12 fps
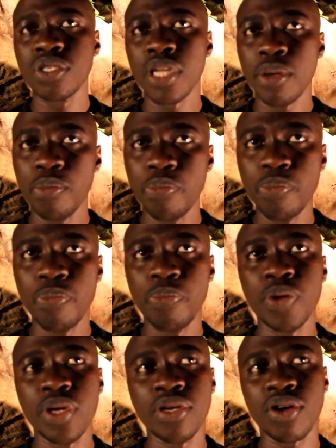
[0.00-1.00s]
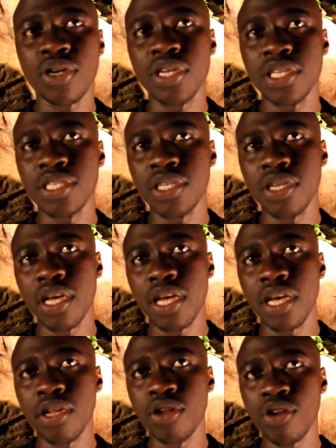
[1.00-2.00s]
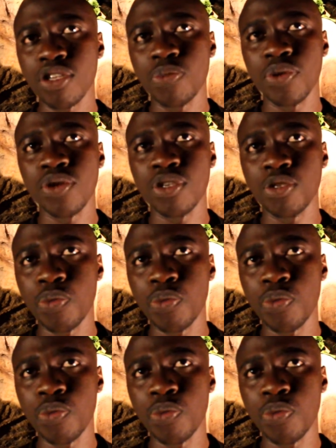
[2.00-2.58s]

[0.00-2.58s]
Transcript: They're putting doctors in hospitals,